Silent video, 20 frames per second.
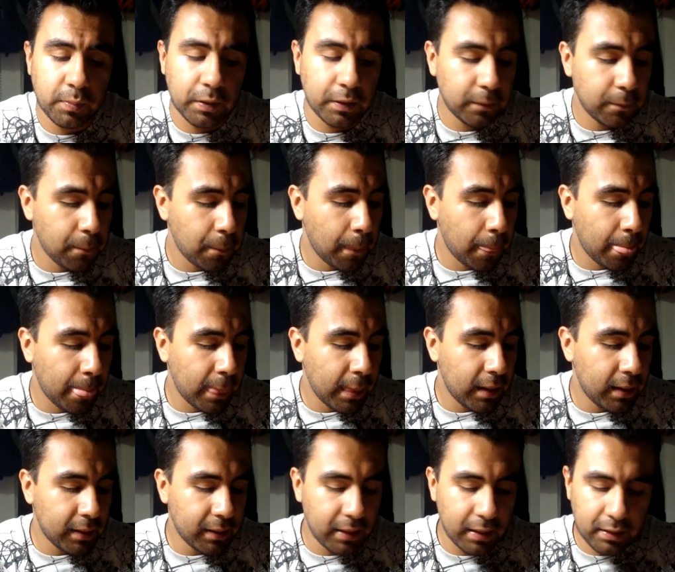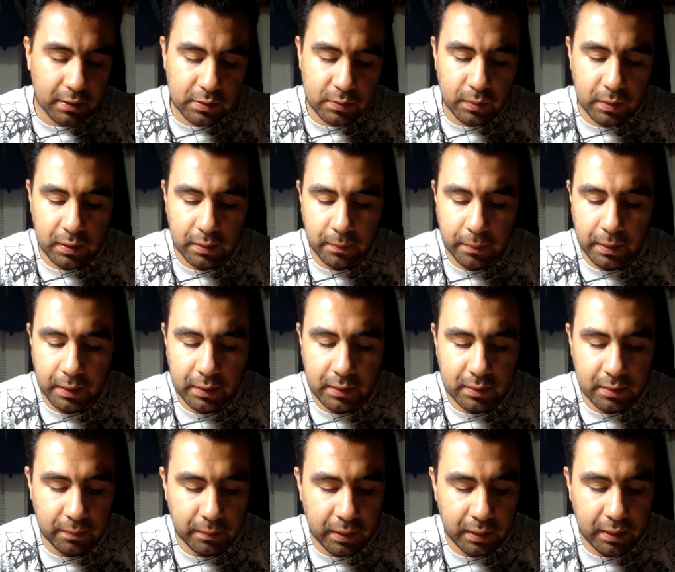But again, I just wanted
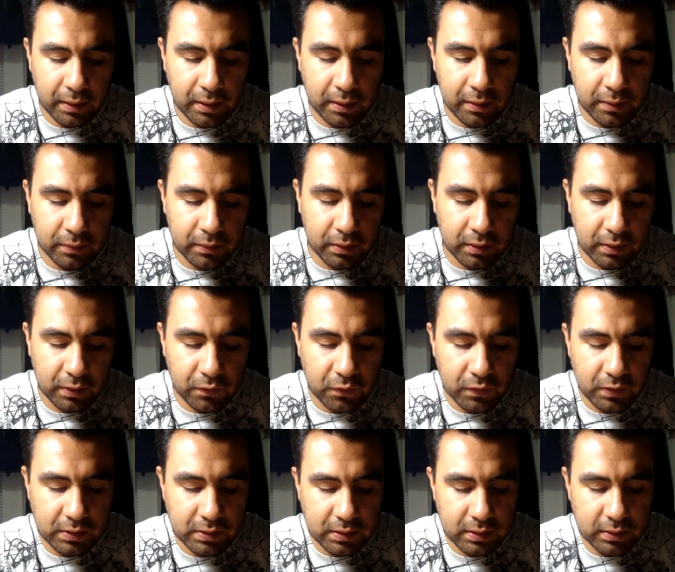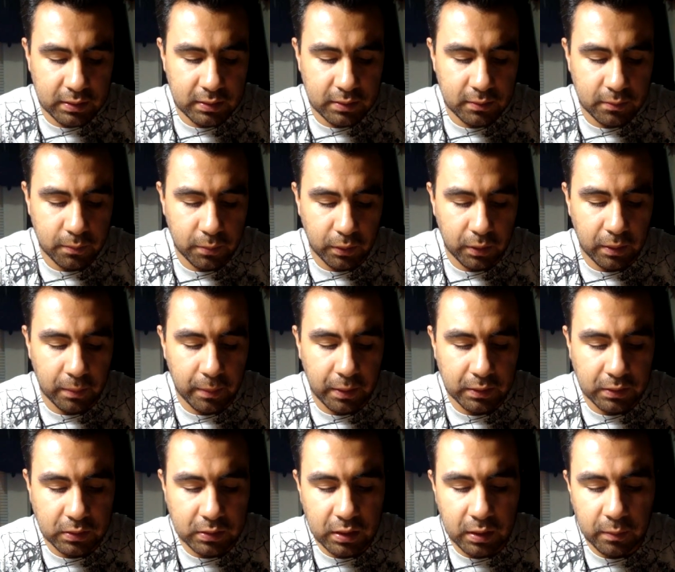to make out the differences, point them
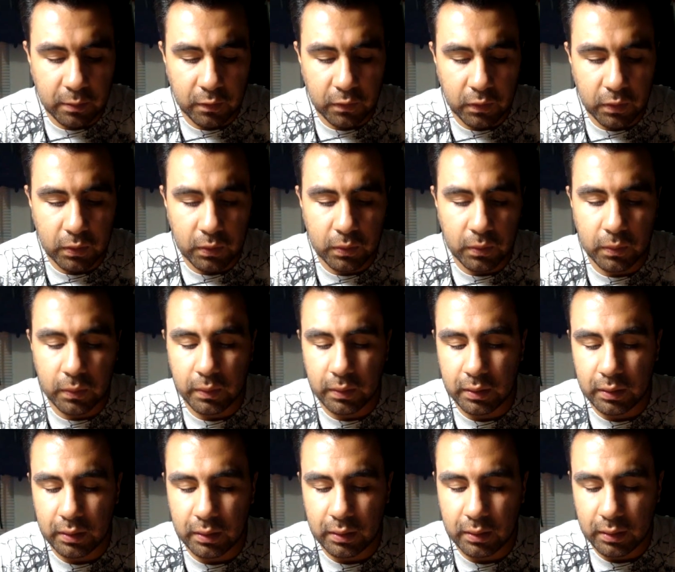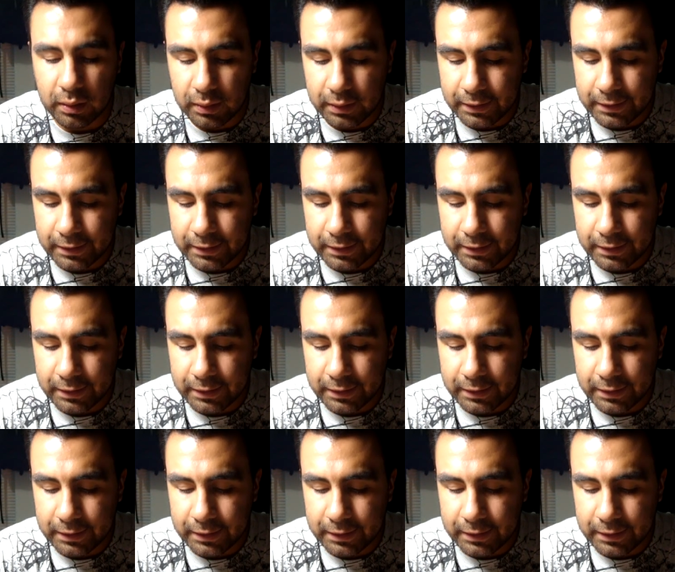out to some of you who were